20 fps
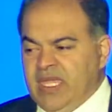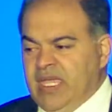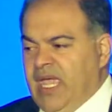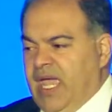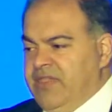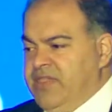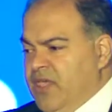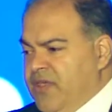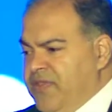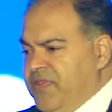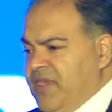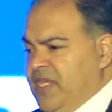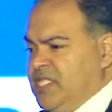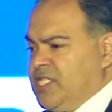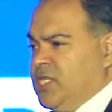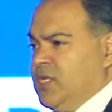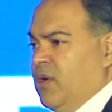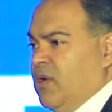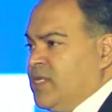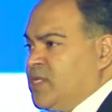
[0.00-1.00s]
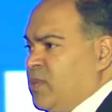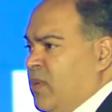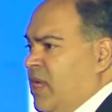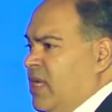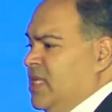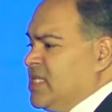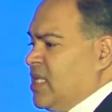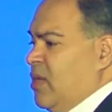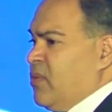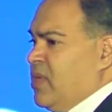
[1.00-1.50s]
And the other thing, too, as
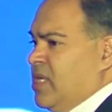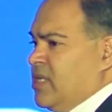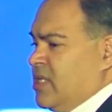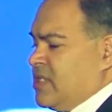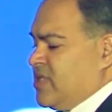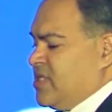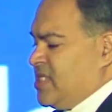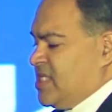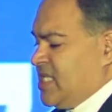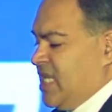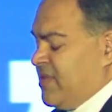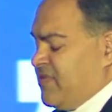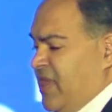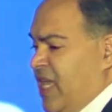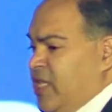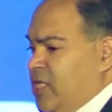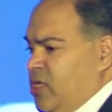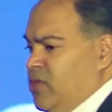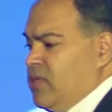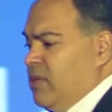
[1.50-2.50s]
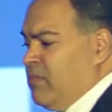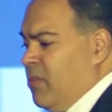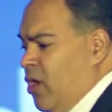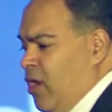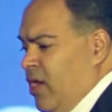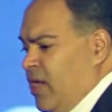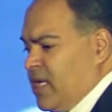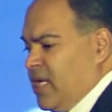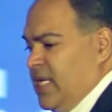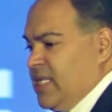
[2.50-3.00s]
well, is I want to say thank you to
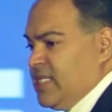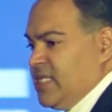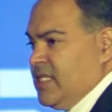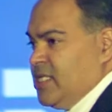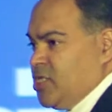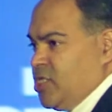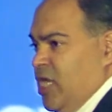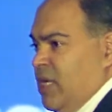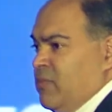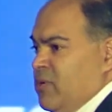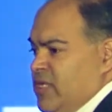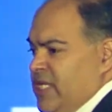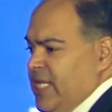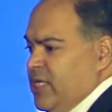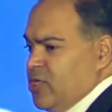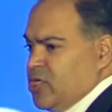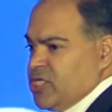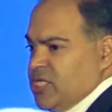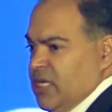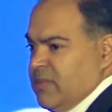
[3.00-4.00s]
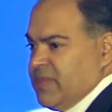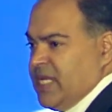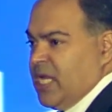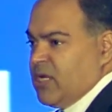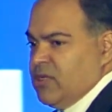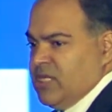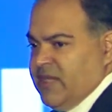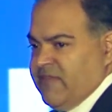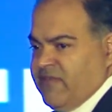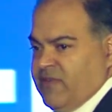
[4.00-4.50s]
Mark and to the Chamber leadership, not
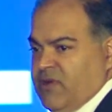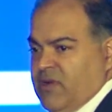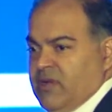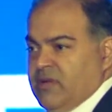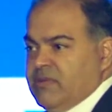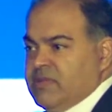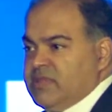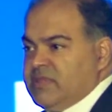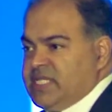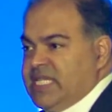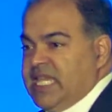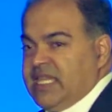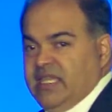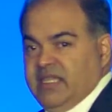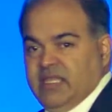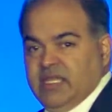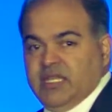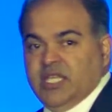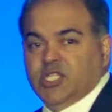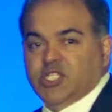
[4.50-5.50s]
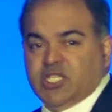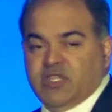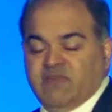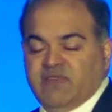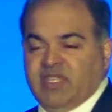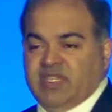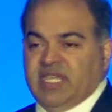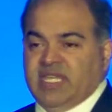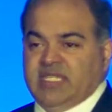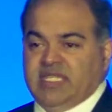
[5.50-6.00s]
only for taking the initiative
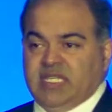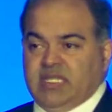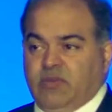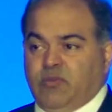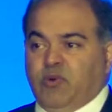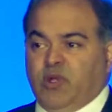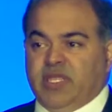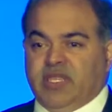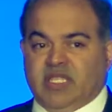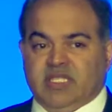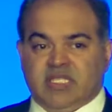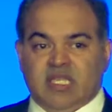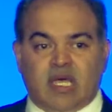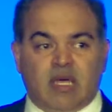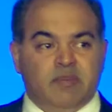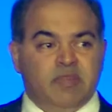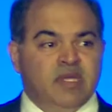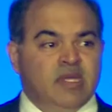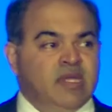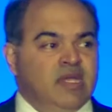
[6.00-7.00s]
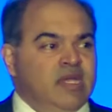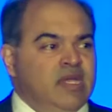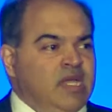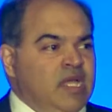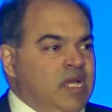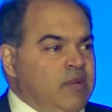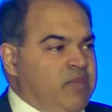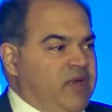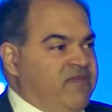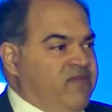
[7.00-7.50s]
that they did to bring this up,
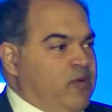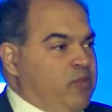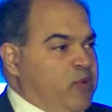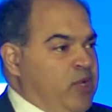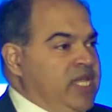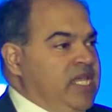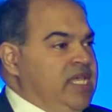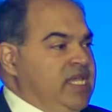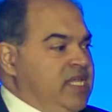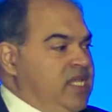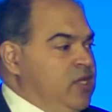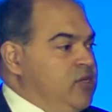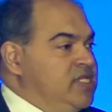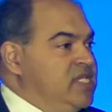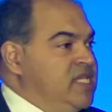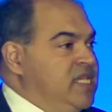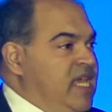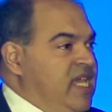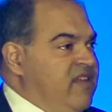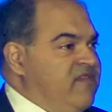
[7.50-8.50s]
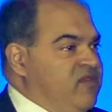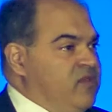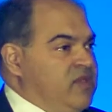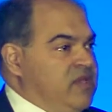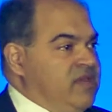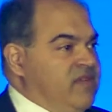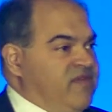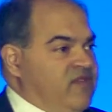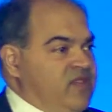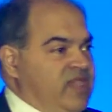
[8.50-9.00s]
but for bringing it here today and for
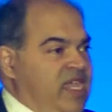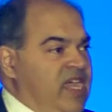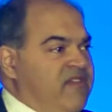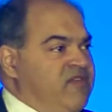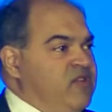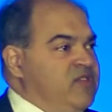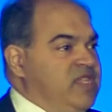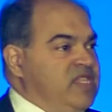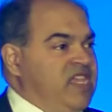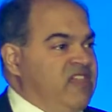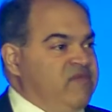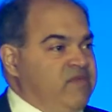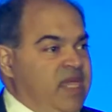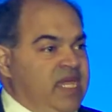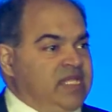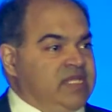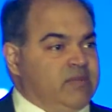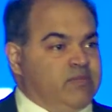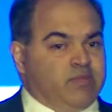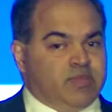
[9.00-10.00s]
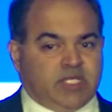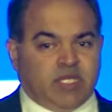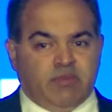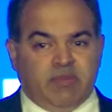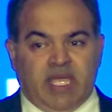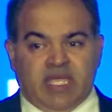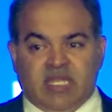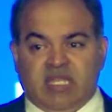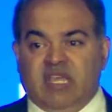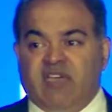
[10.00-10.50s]
the effort that they've made to
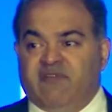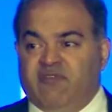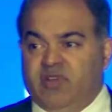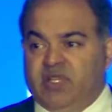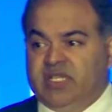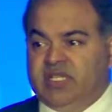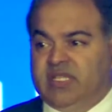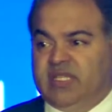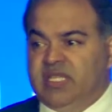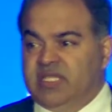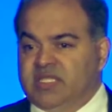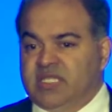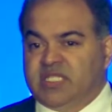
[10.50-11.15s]
make an effort into this.